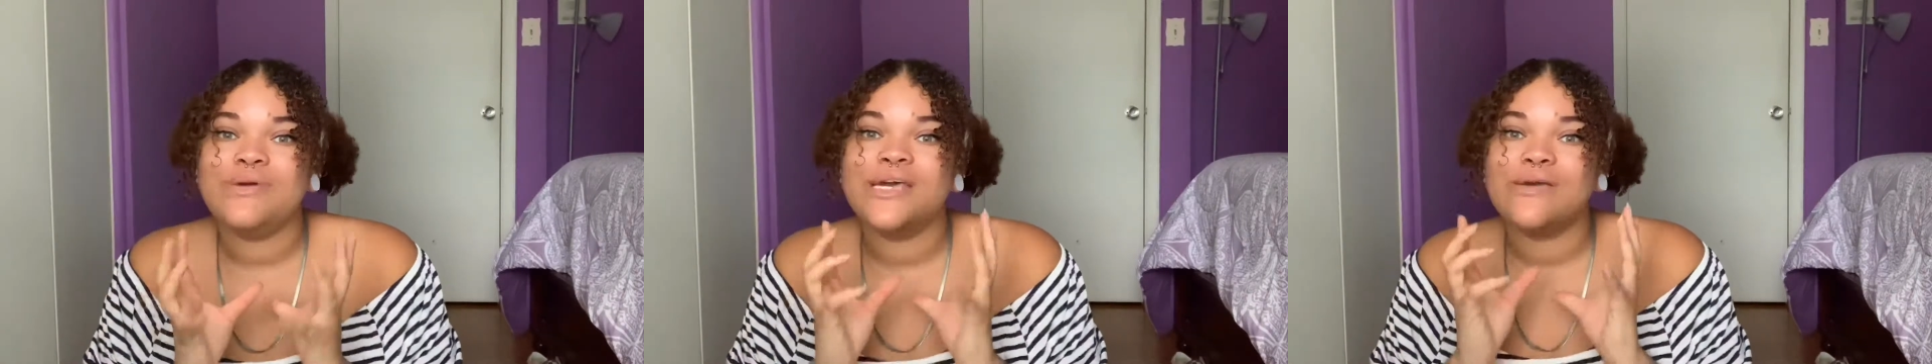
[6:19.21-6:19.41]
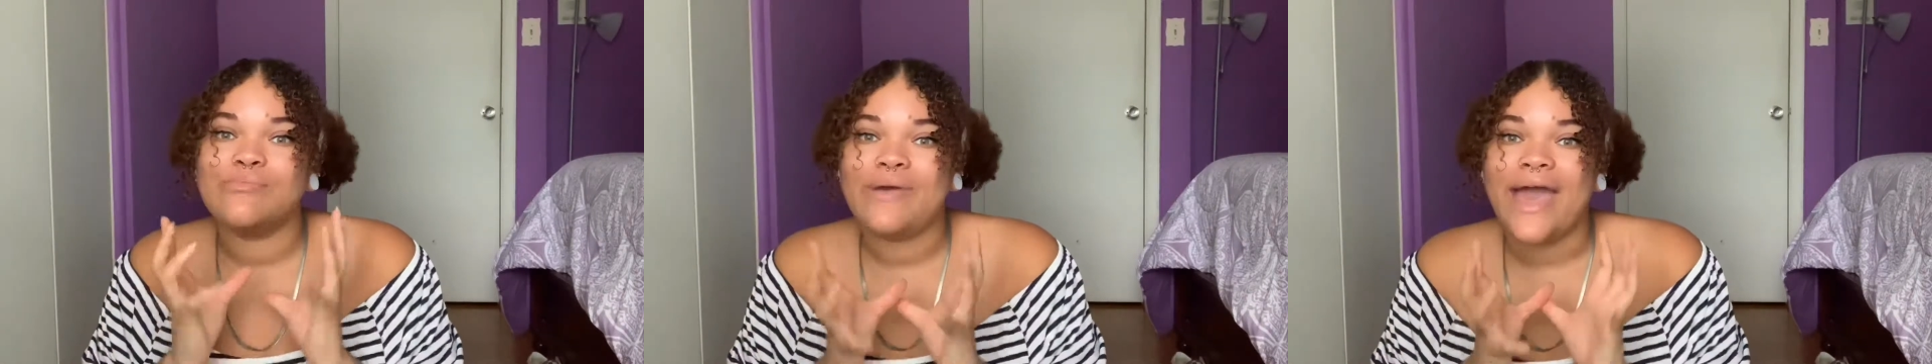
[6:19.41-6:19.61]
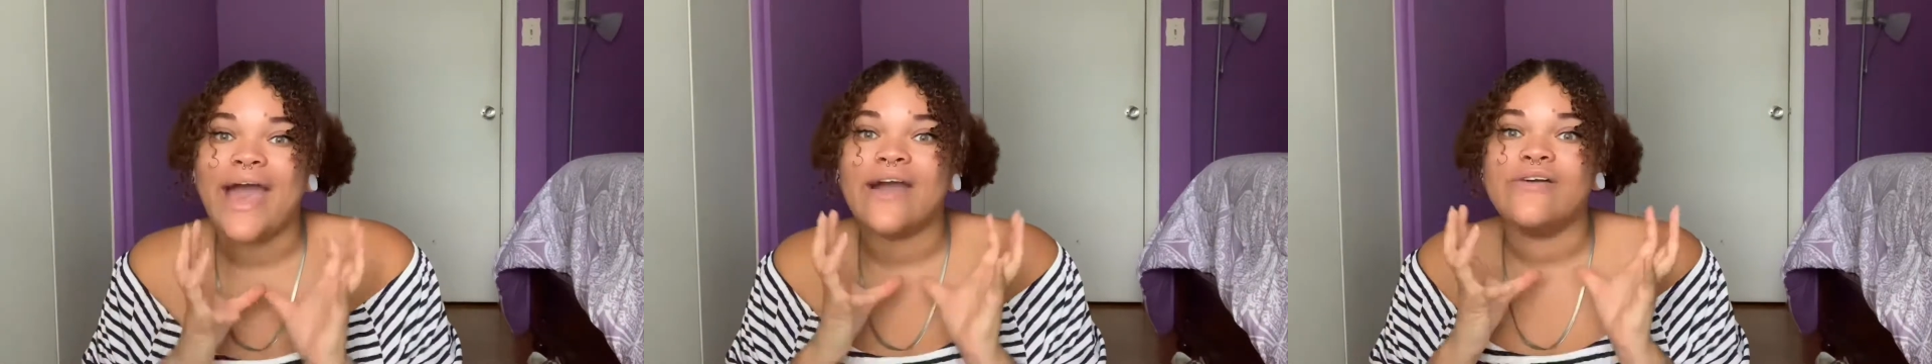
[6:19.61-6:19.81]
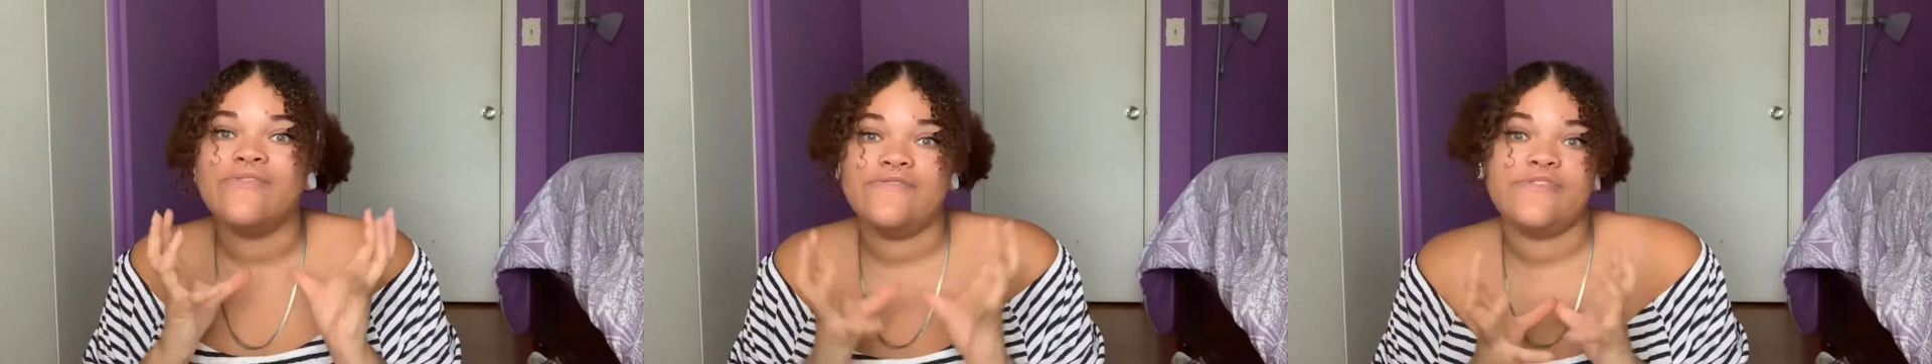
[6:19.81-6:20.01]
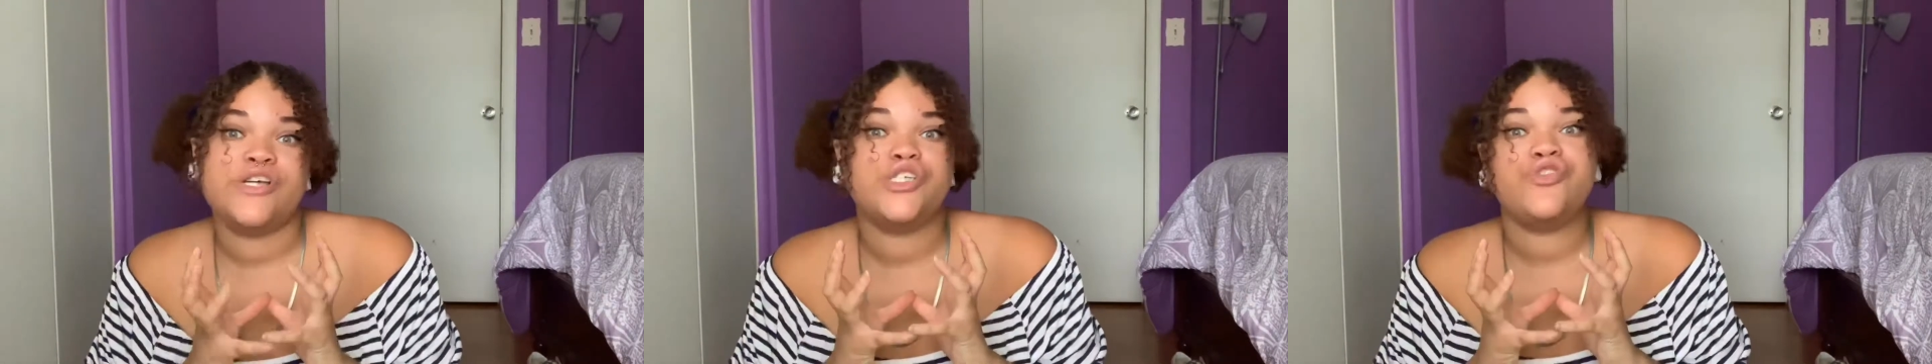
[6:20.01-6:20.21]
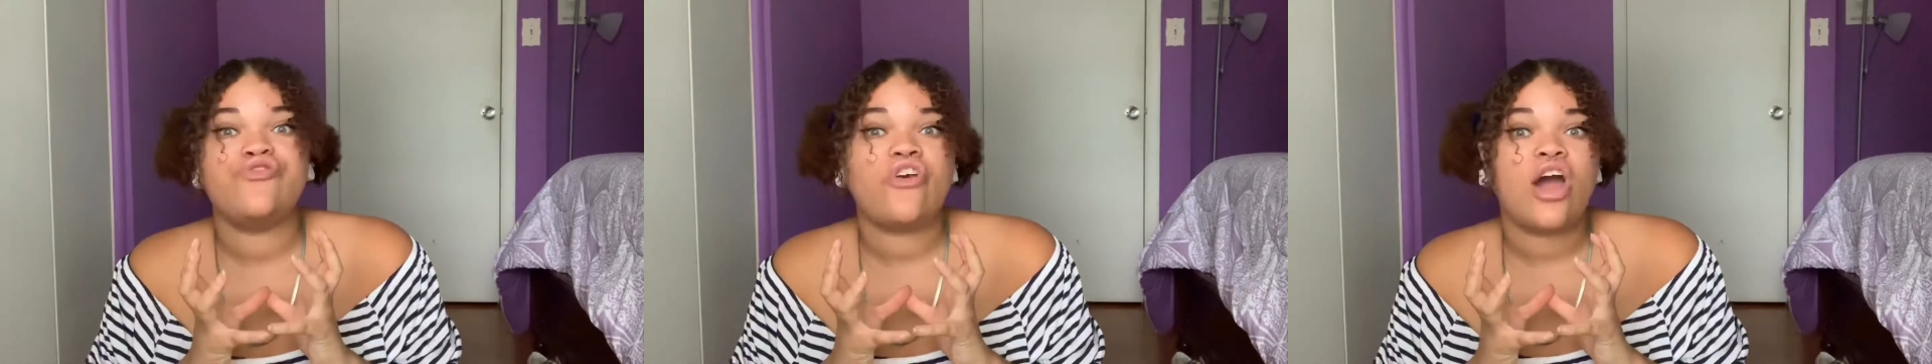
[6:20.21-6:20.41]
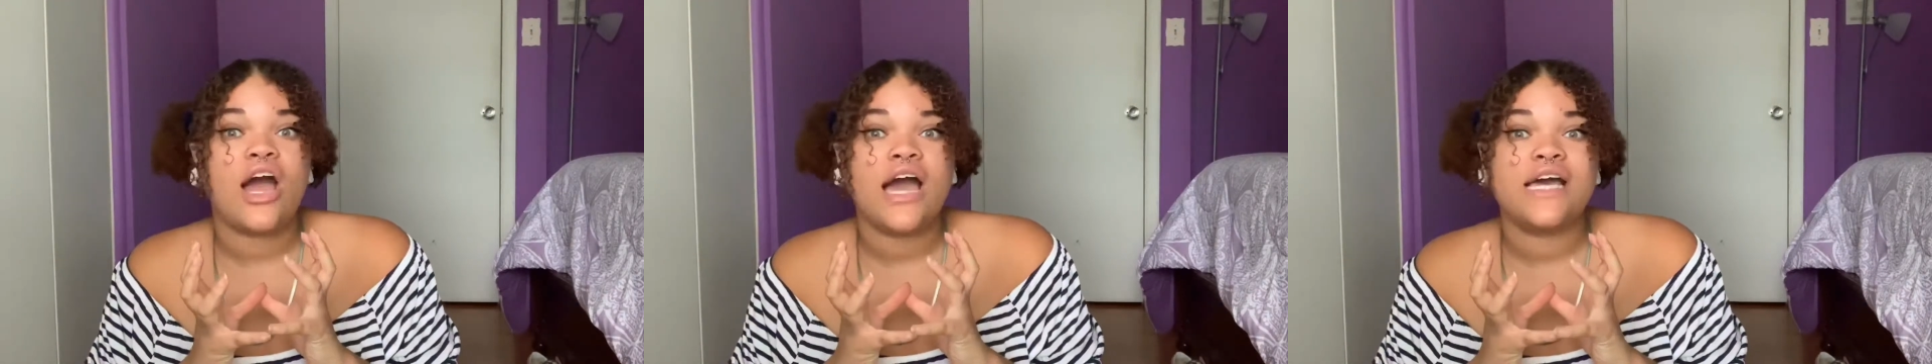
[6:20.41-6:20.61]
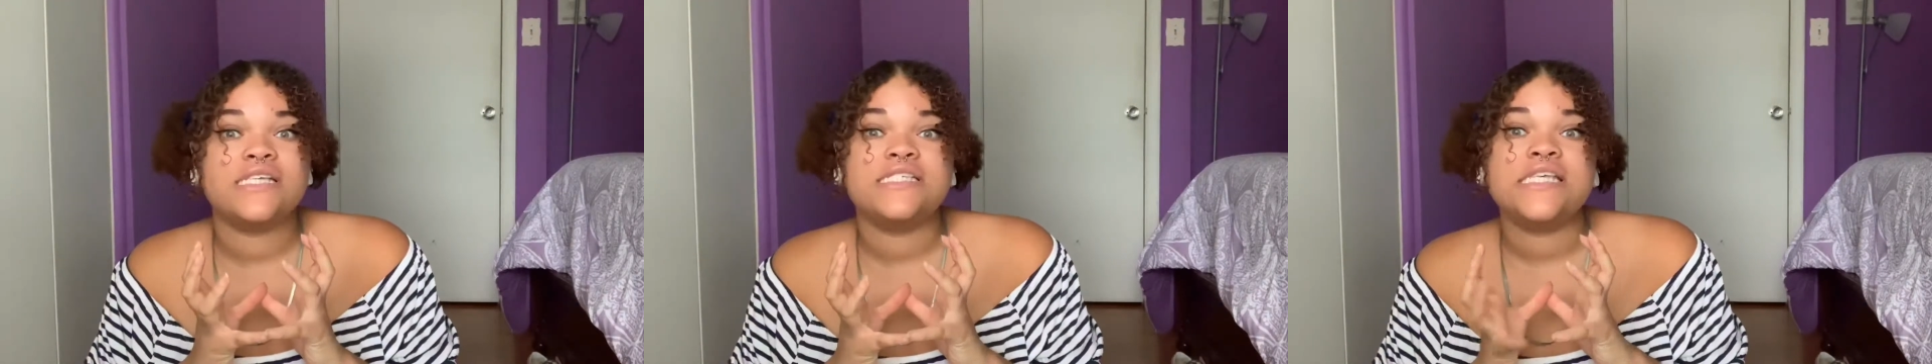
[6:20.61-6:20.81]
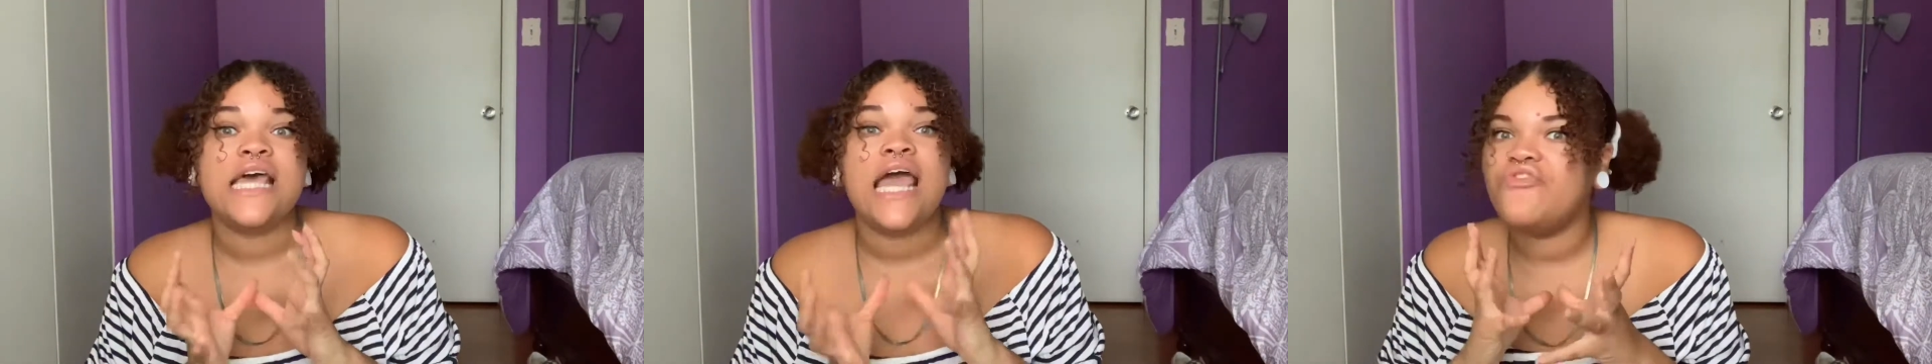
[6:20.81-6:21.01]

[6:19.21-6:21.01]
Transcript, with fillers: big bag of french fries